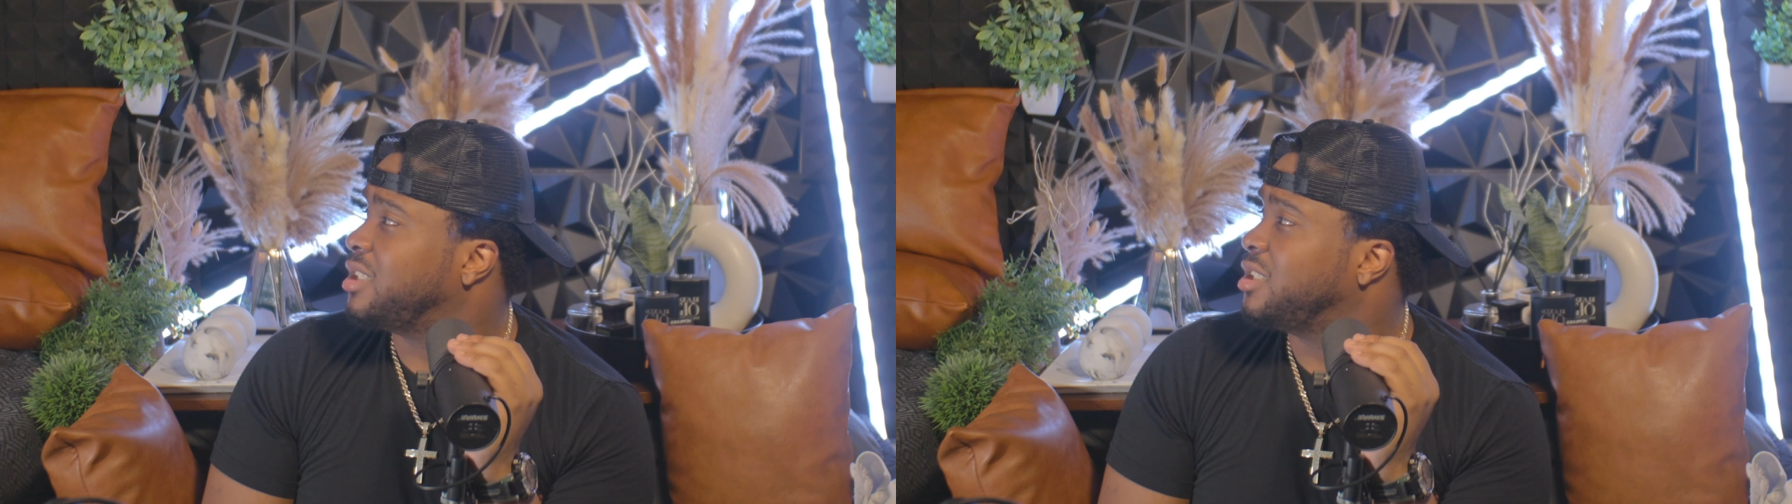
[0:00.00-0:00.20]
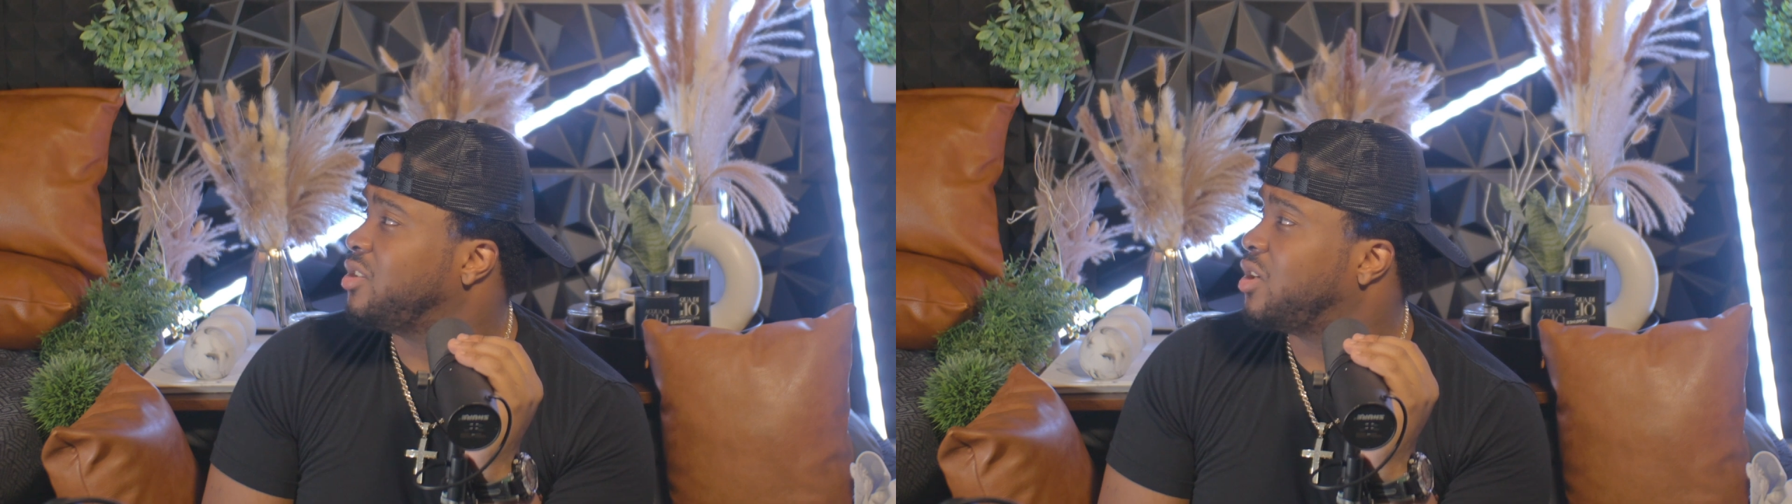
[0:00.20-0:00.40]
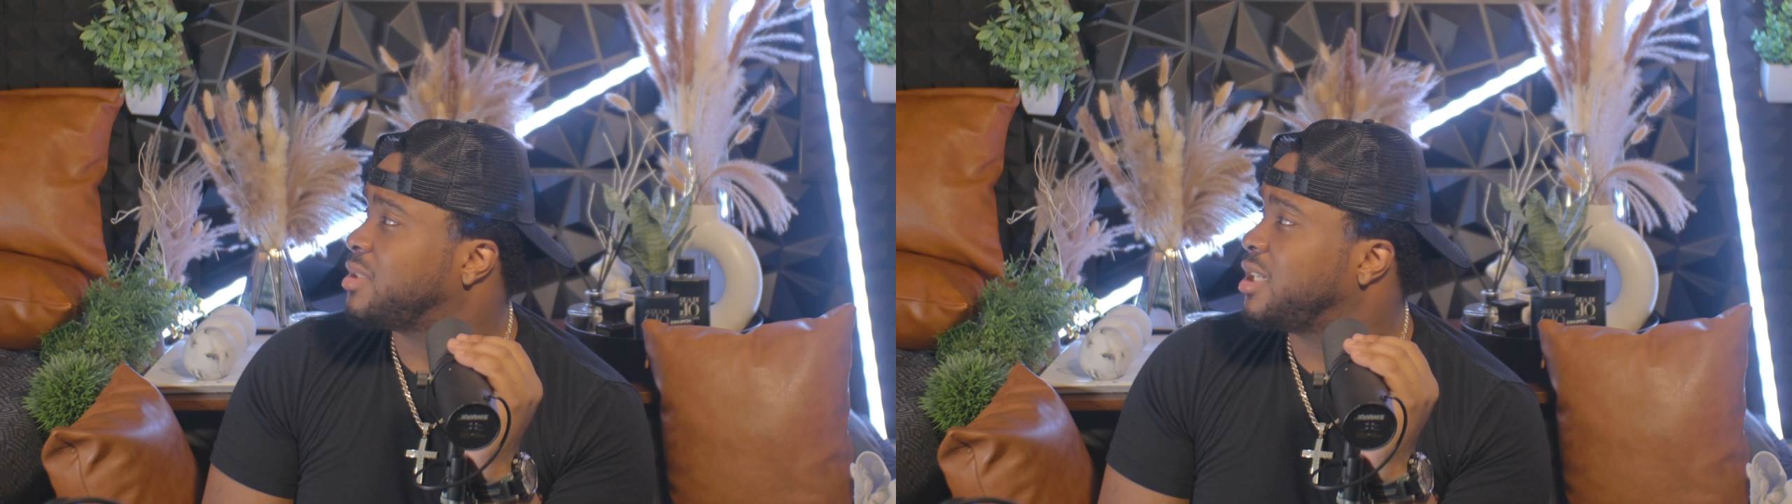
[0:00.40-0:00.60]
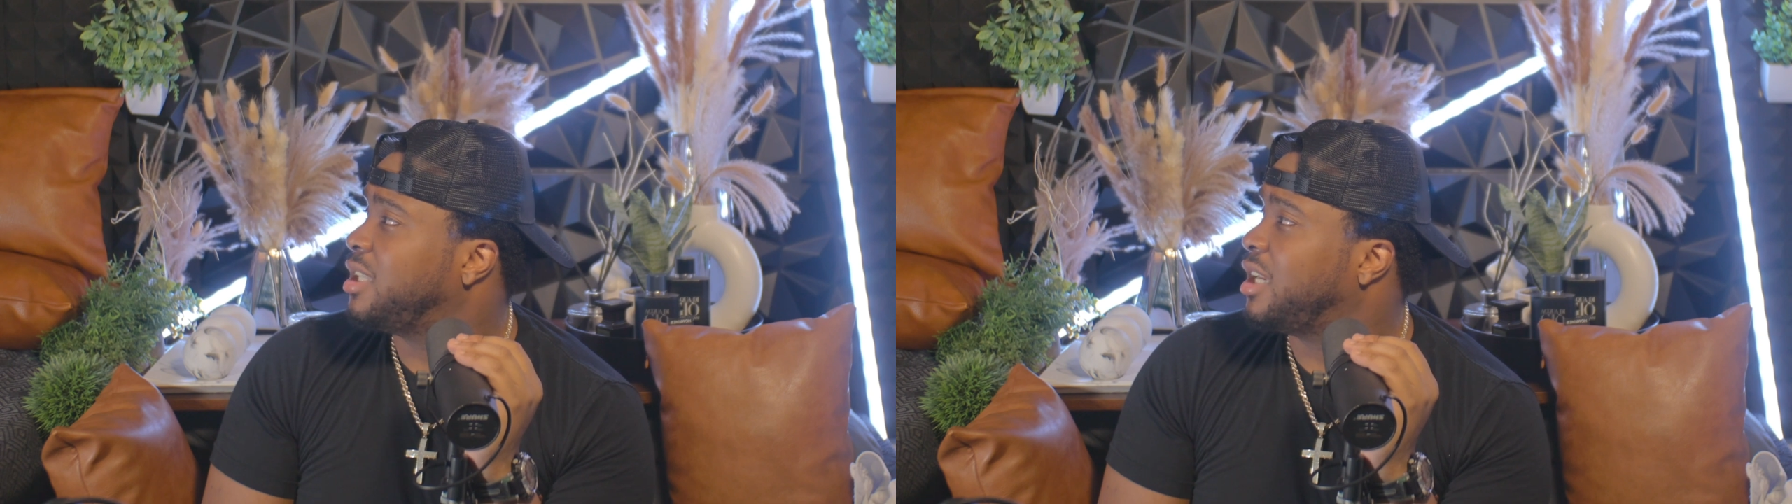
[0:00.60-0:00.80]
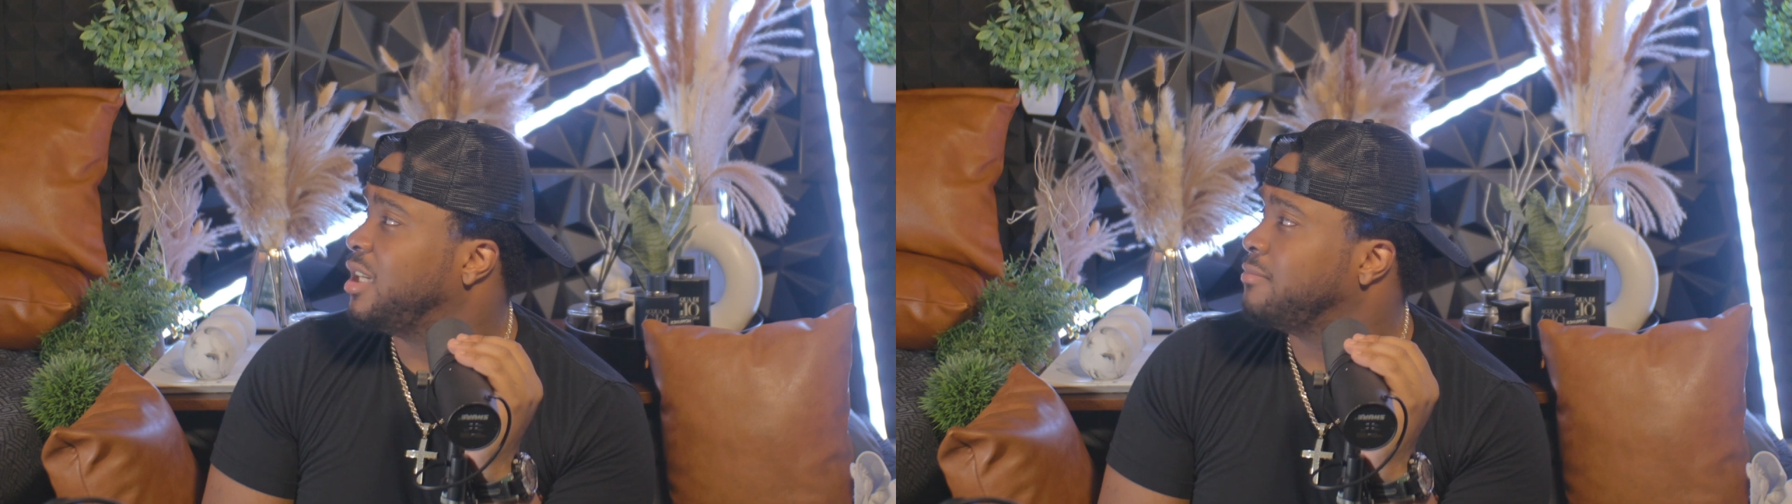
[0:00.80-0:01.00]
You know what I'm saying?
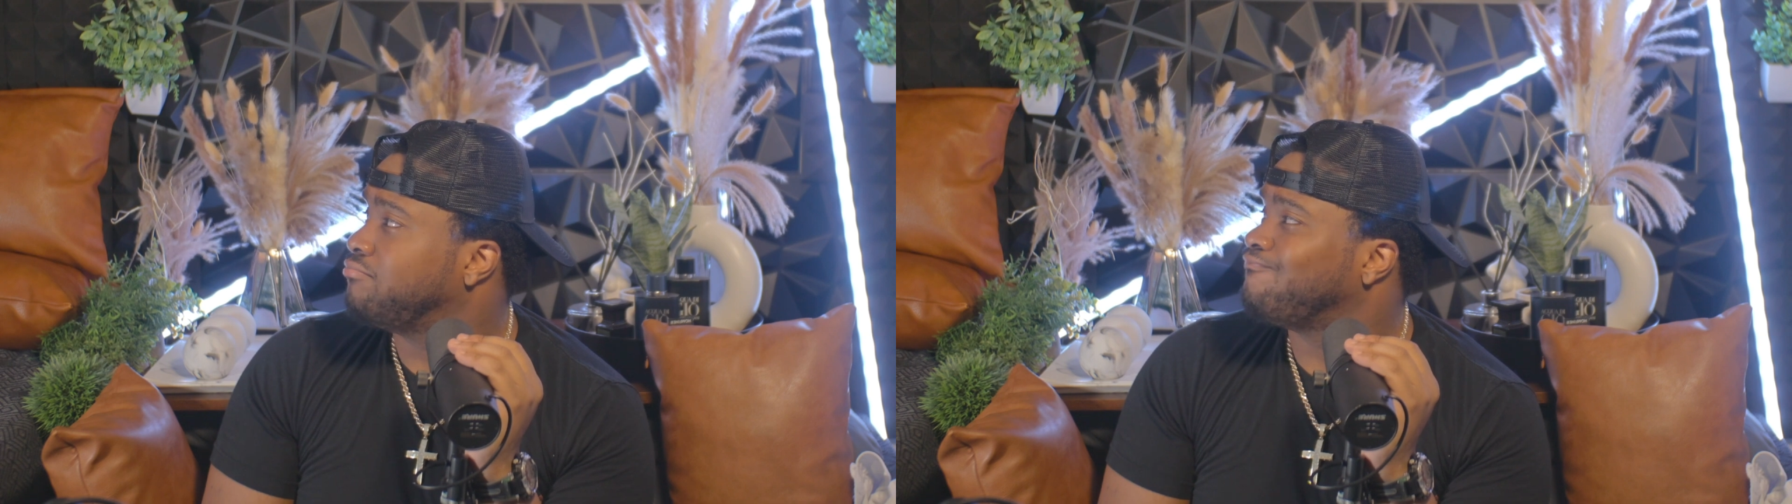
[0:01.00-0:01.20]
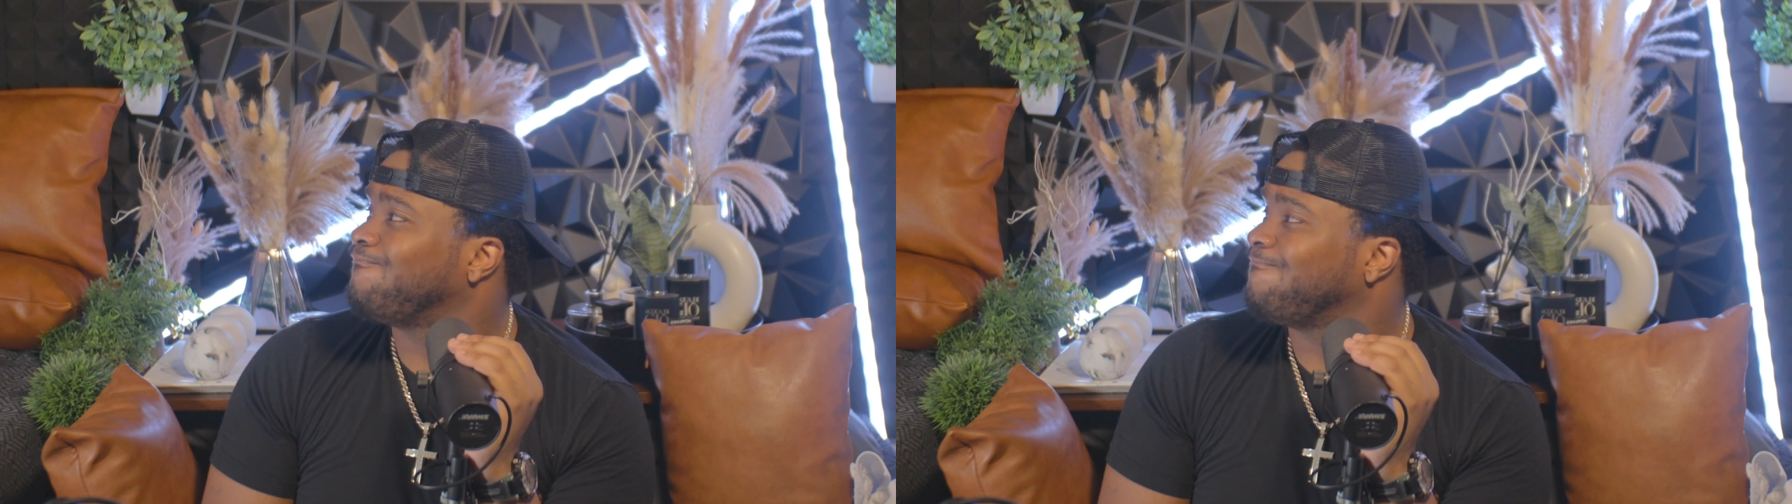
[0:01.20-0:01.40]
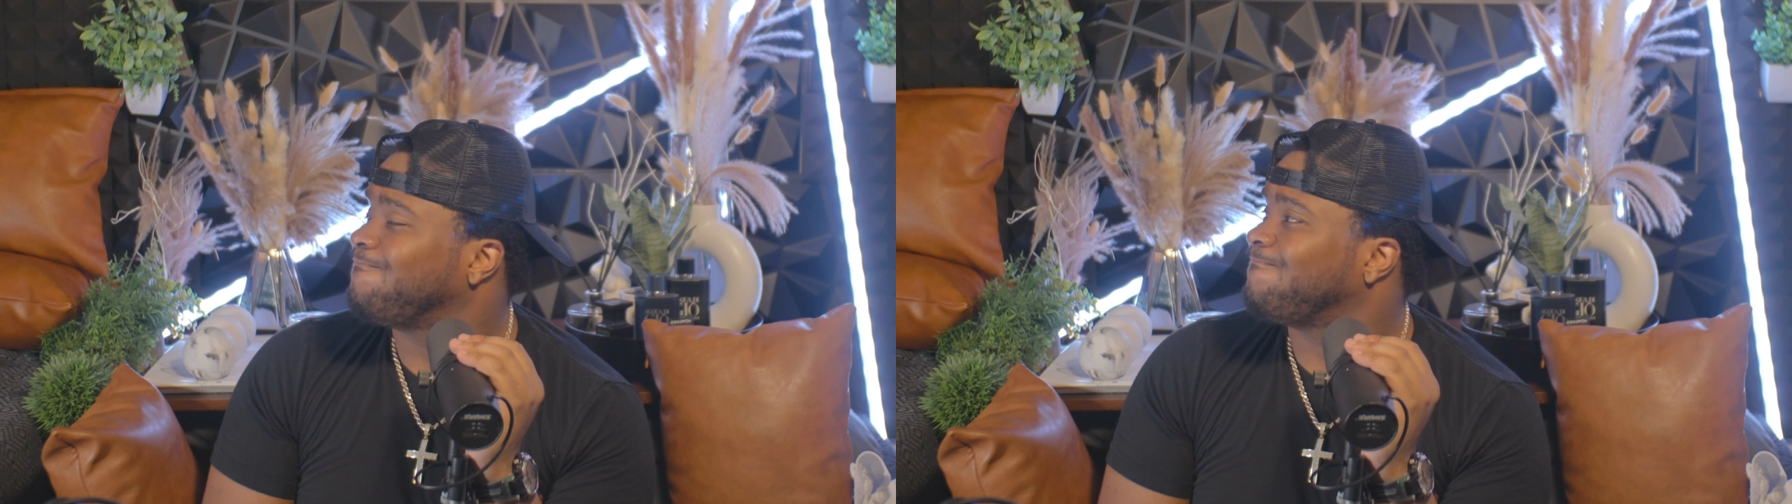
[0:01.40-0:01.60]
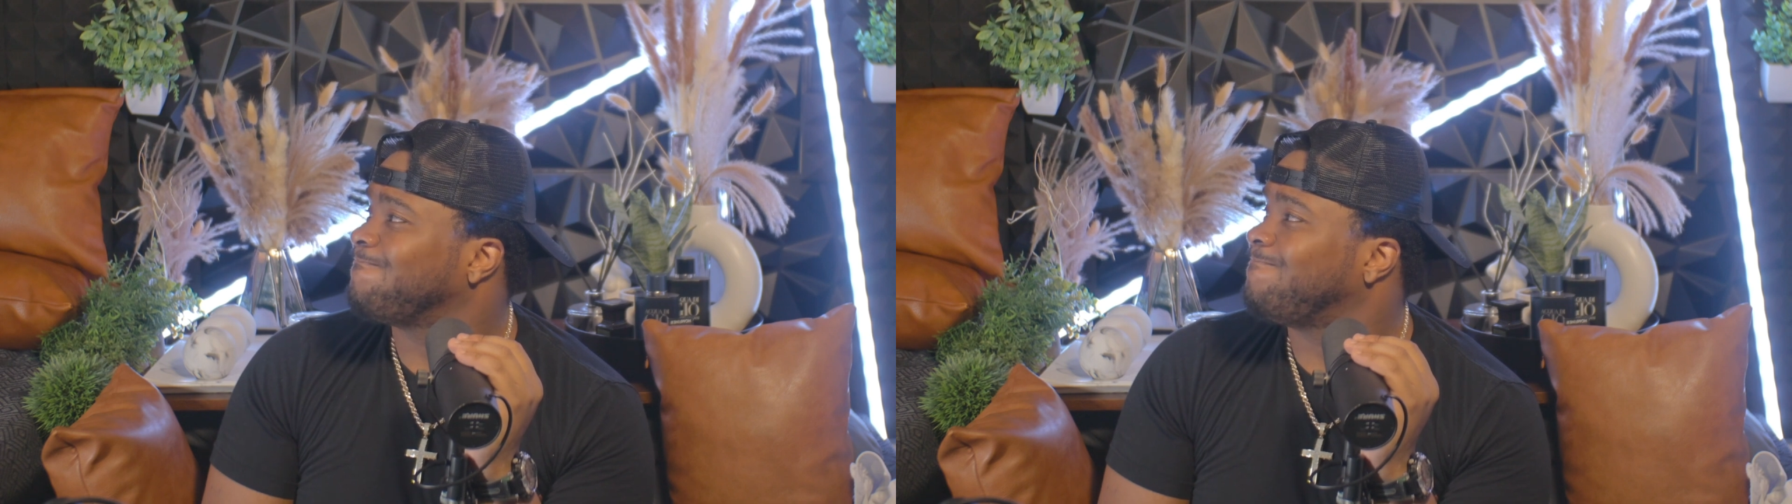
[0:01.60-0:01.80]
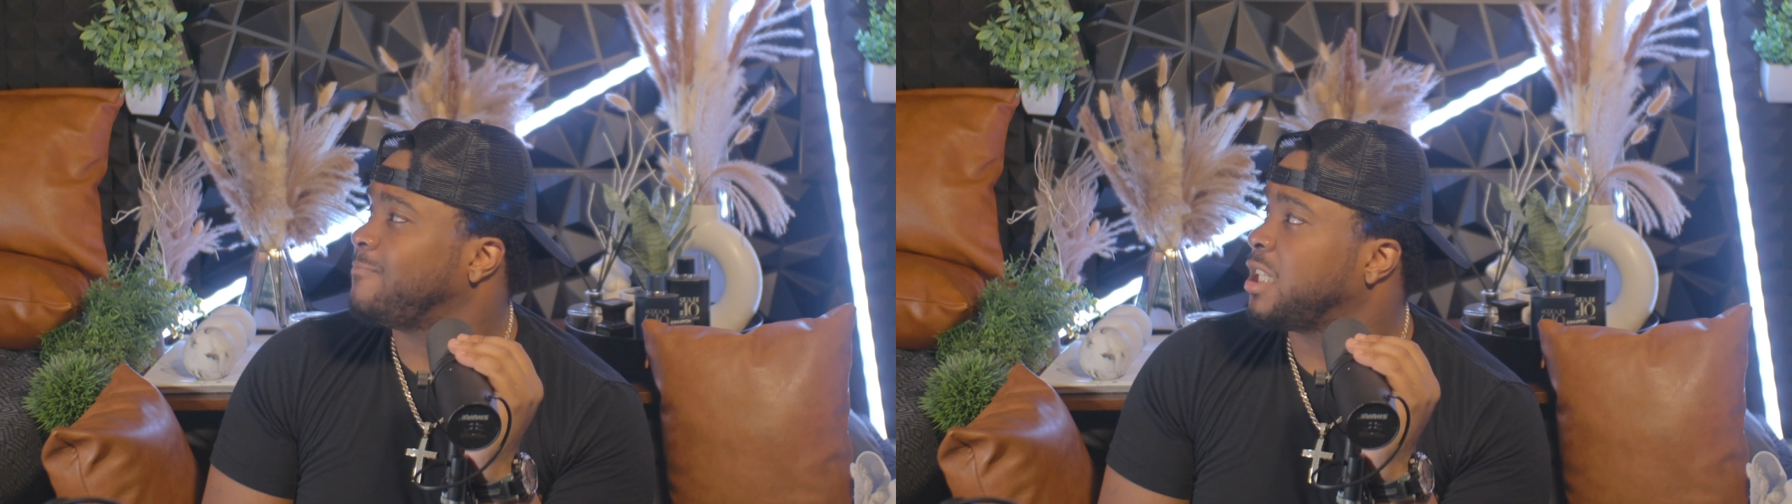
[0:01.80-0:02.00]
Like,
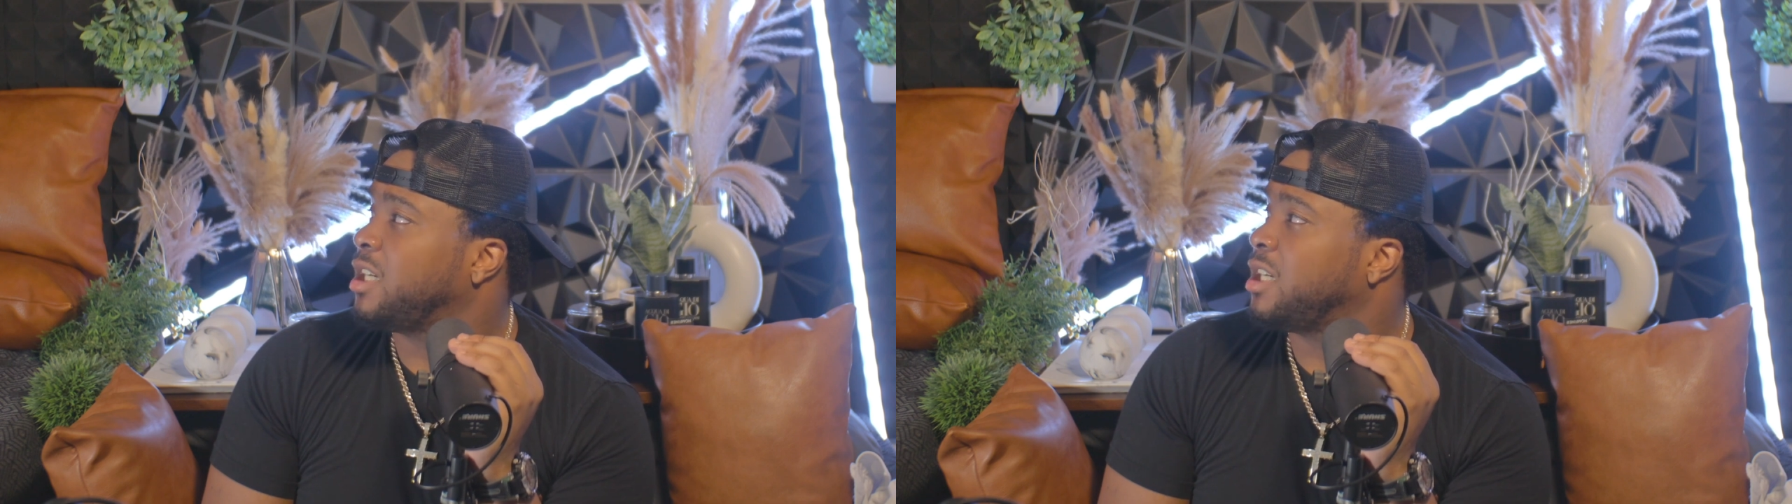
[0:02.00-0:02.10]
could